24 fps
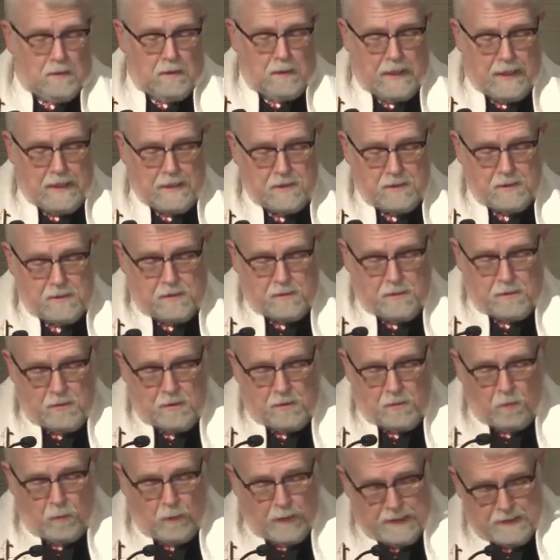Last
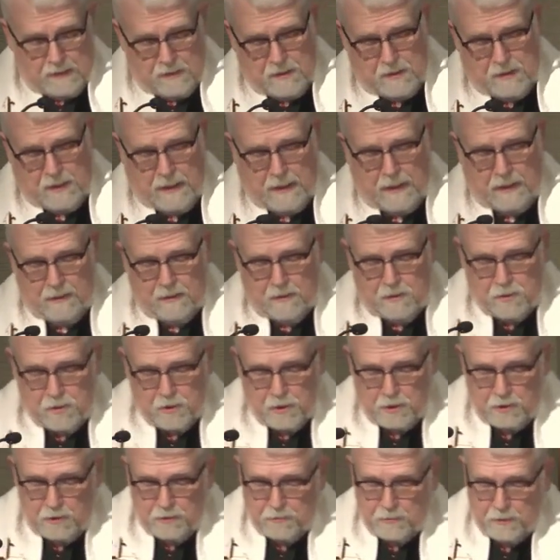Wednesday, the
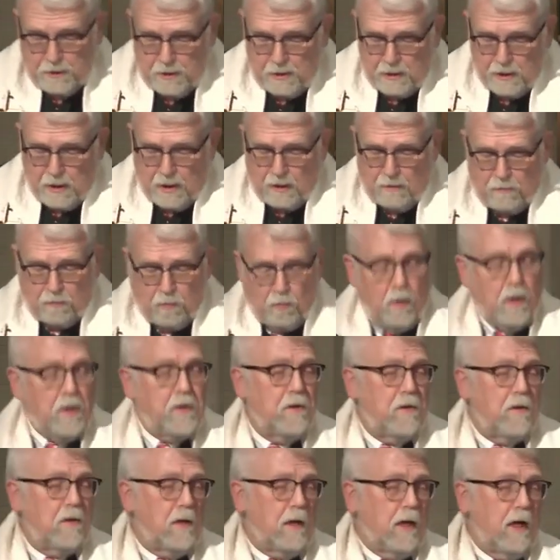children of
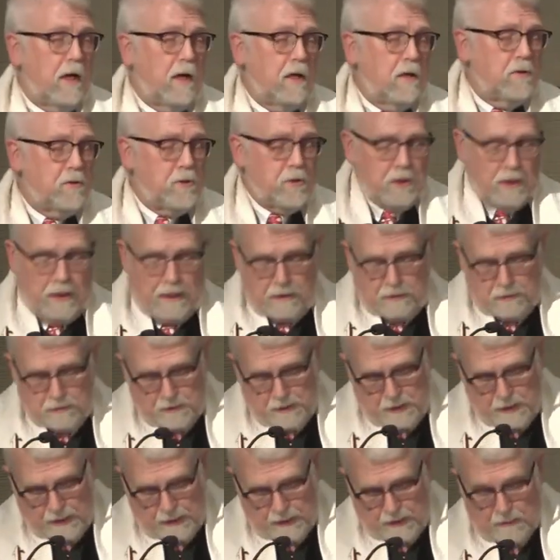Wonderland
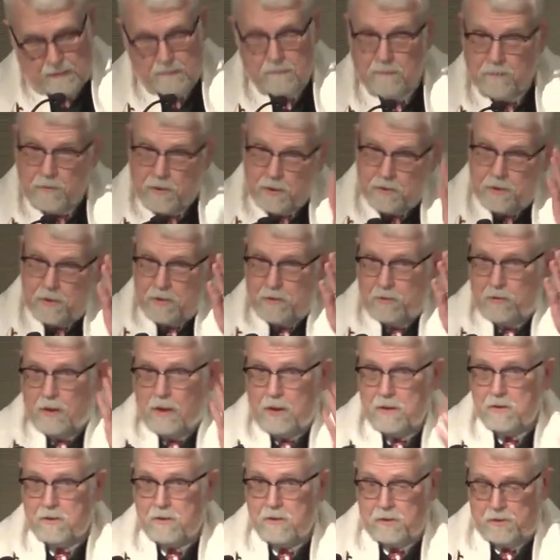Childcare, just
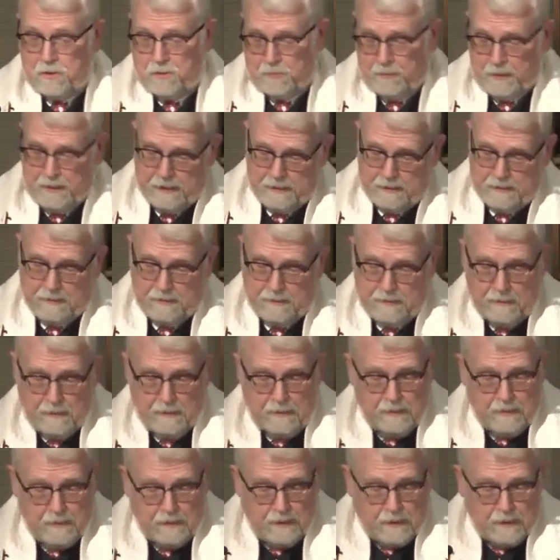across the street,
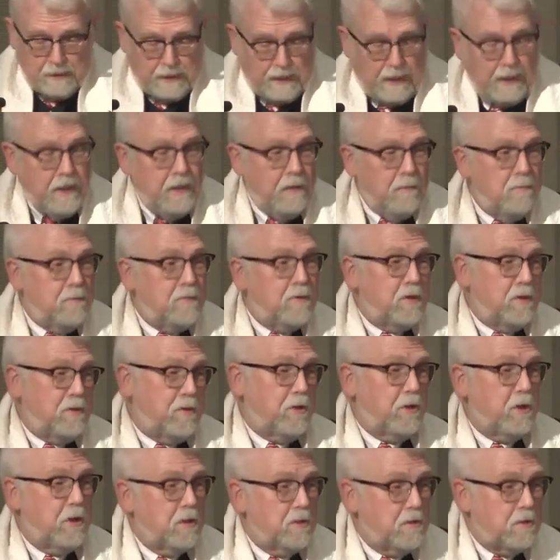came to
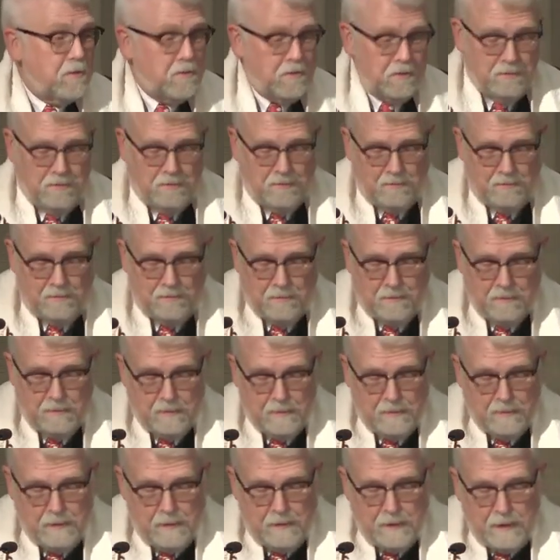church
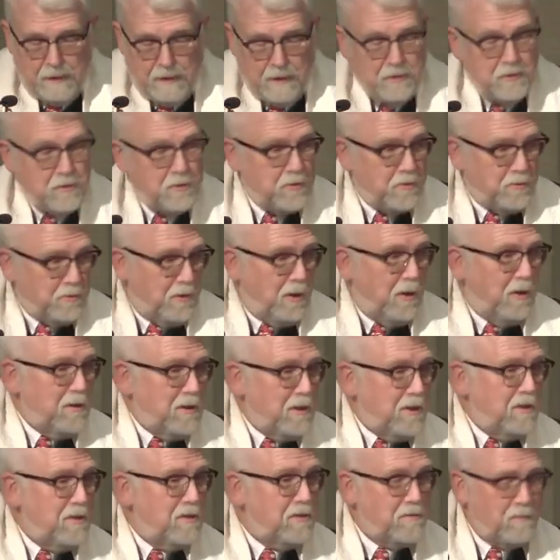in
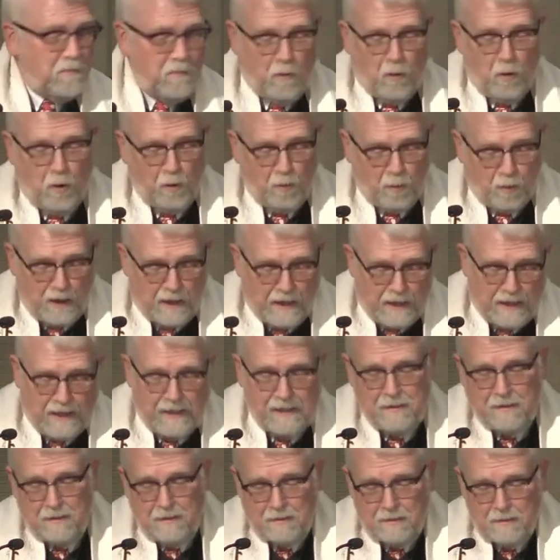strollers four
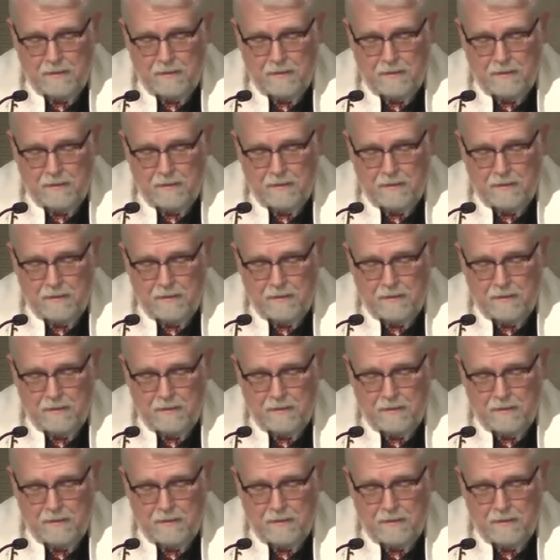wide